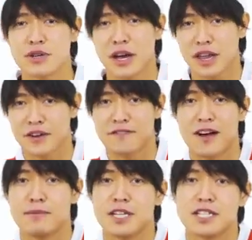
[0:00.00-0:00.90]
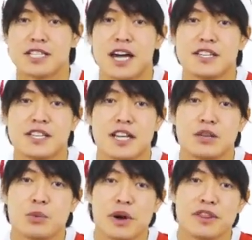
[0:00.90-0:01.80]
you can get the family side
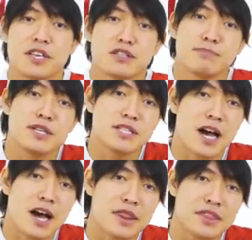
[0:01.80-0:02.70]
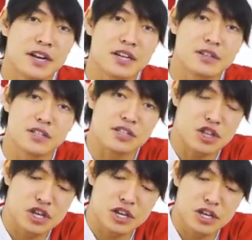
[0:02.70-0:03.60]
set with this pizza that includes a
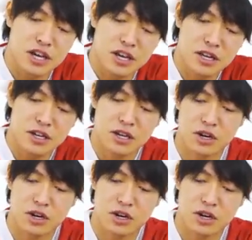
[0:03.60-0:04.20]
chicken